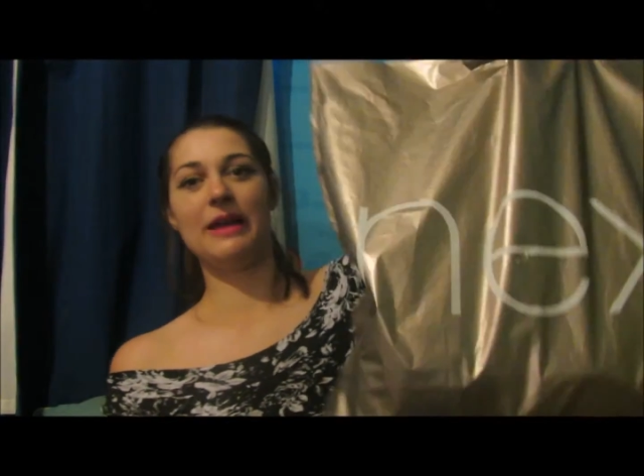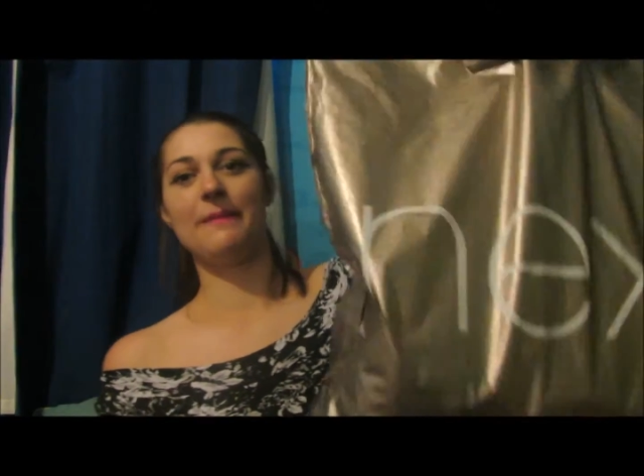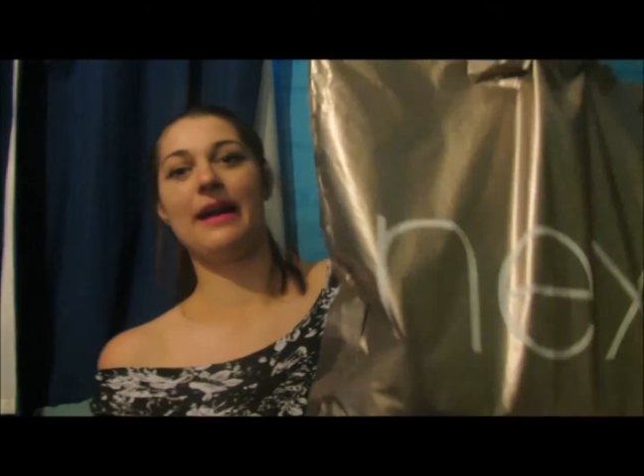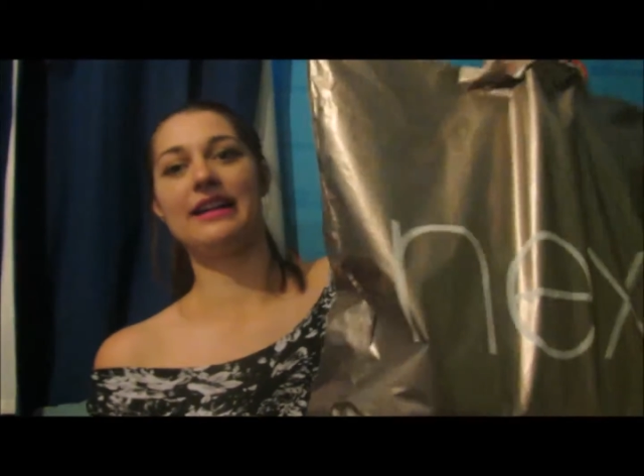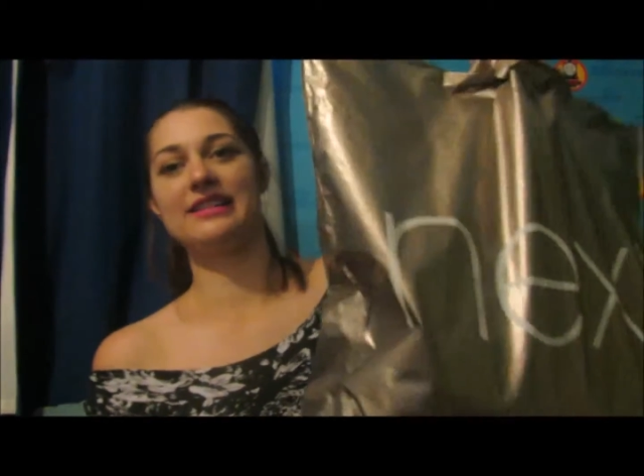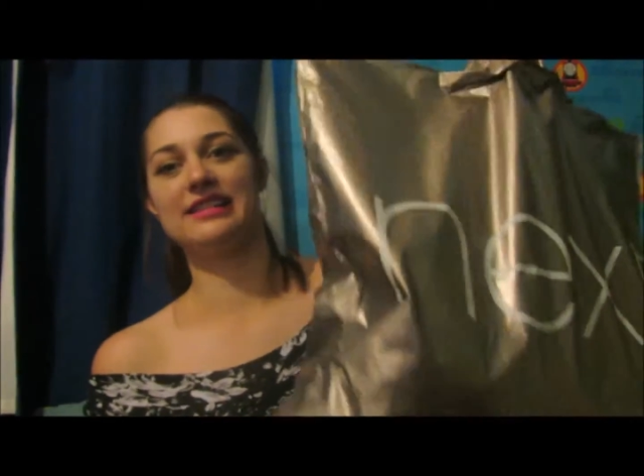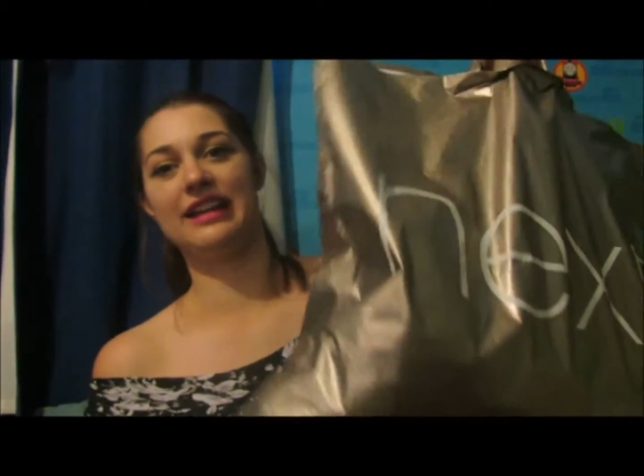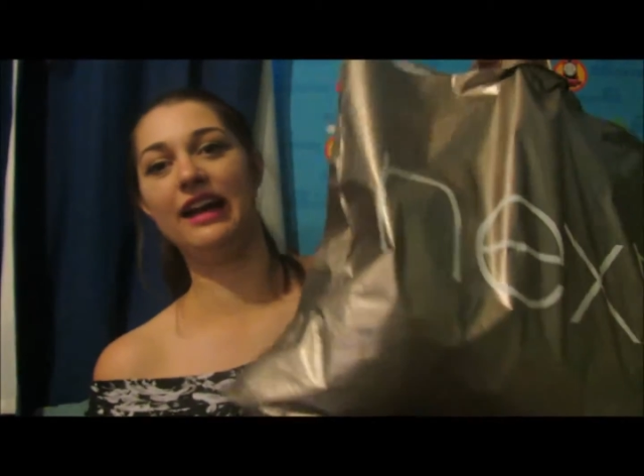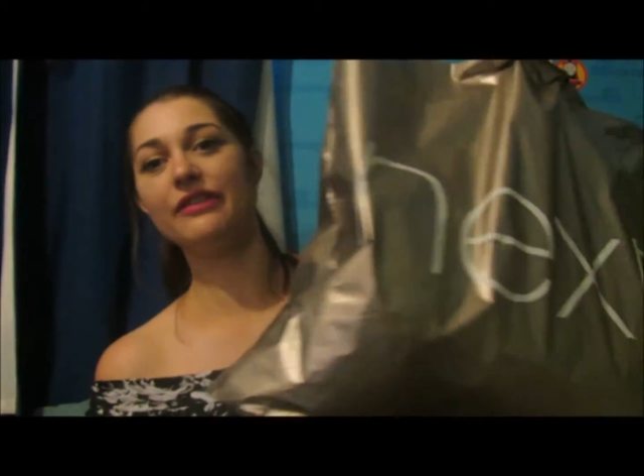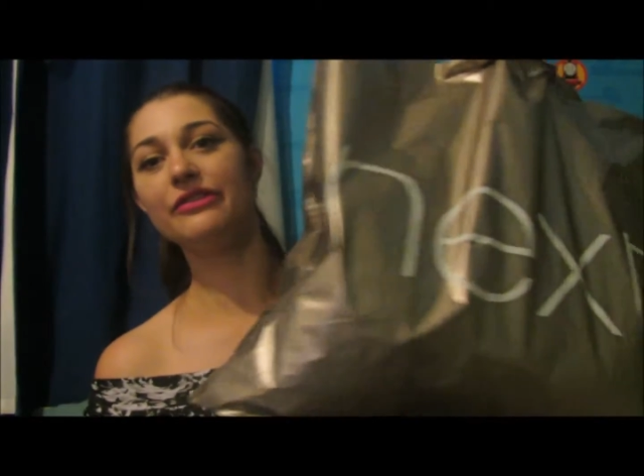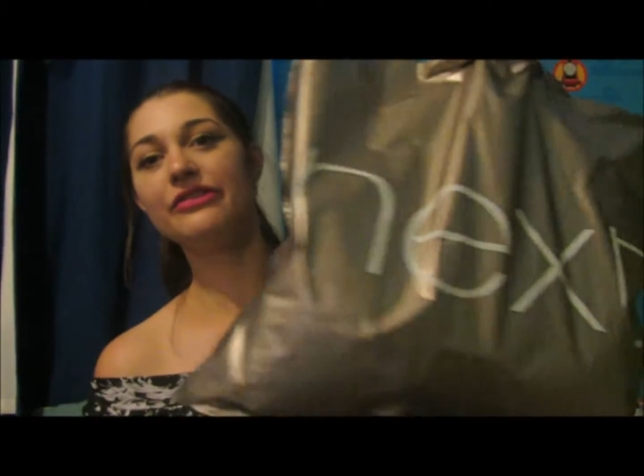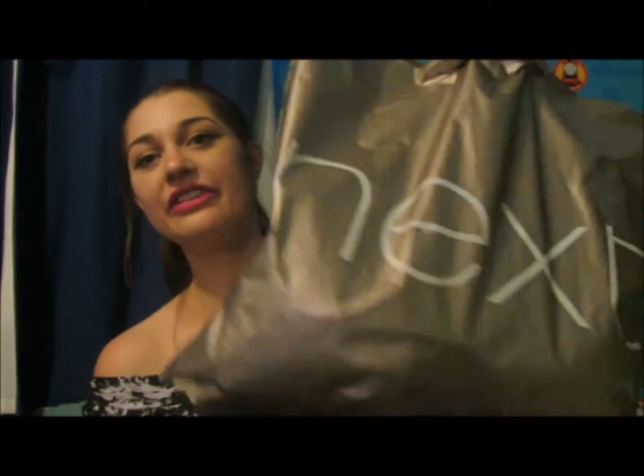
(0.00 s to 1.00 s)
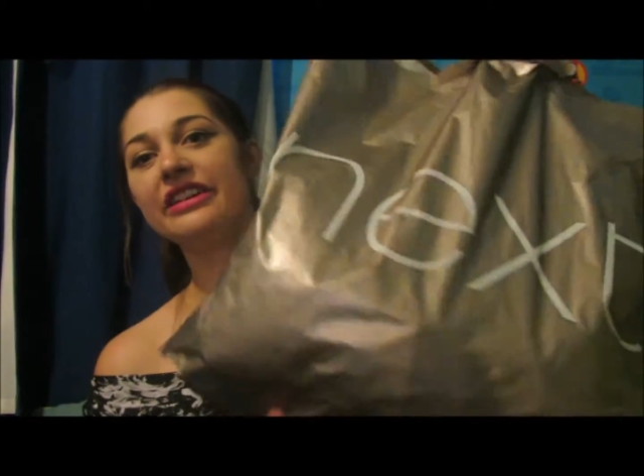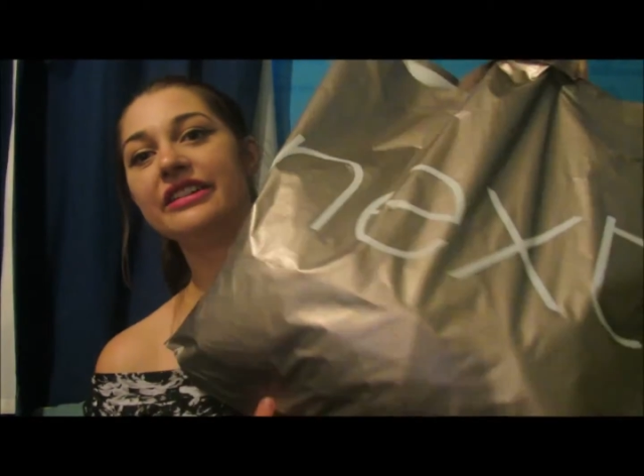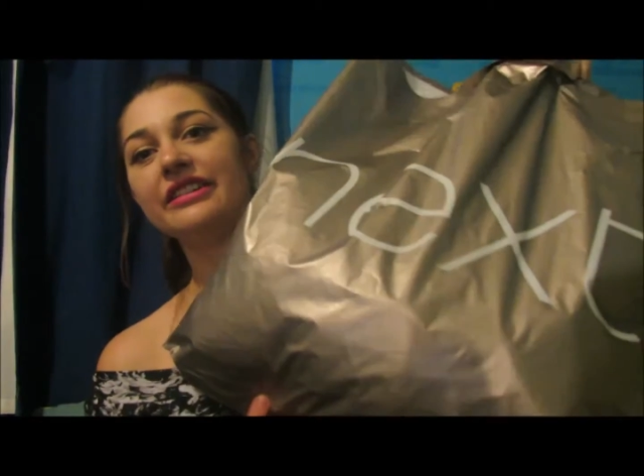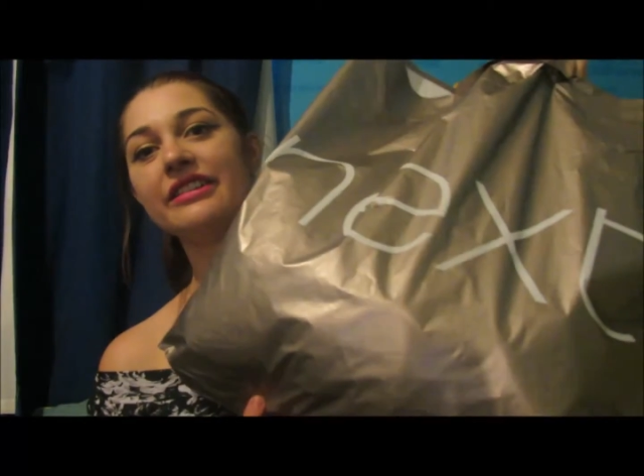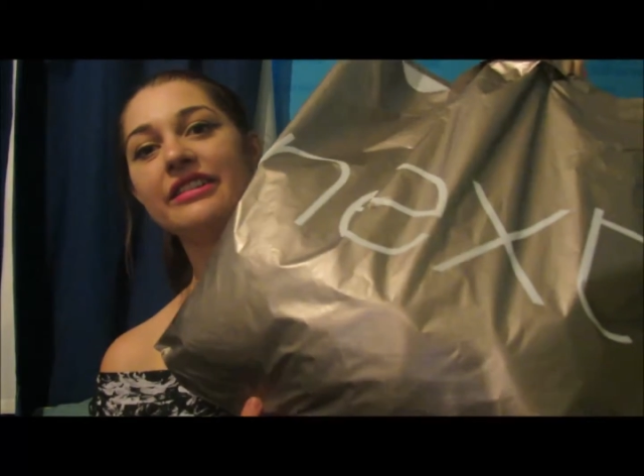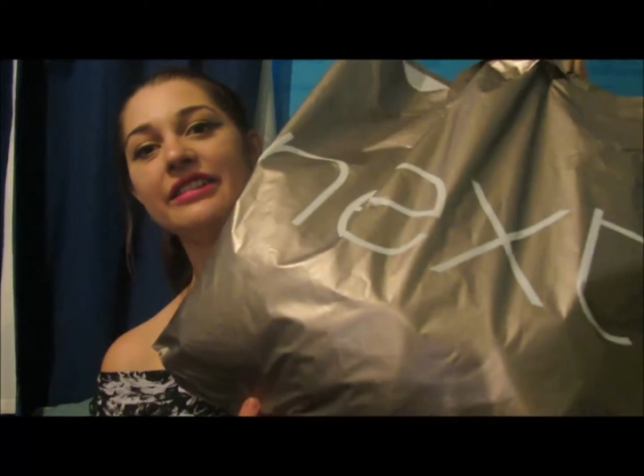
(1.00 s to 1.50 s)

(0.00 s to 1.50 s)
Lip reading: big bag of stuff